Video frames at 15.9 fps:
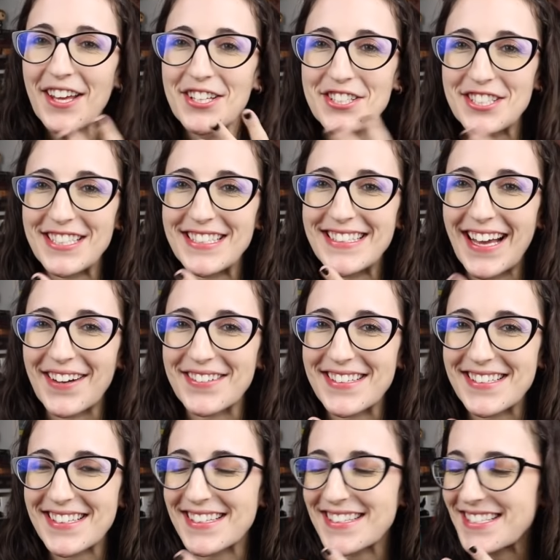She
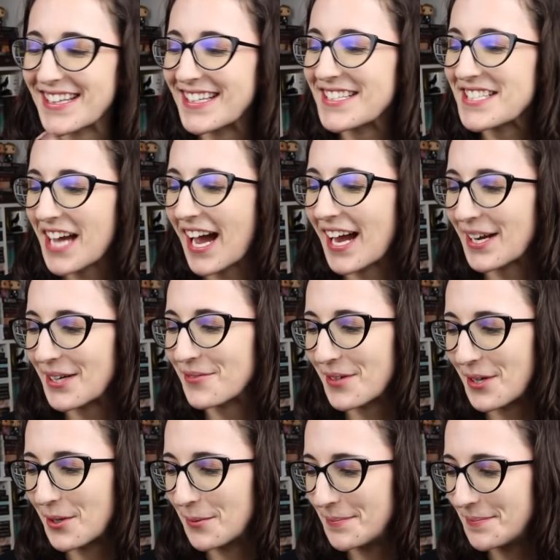announces it to the entire room.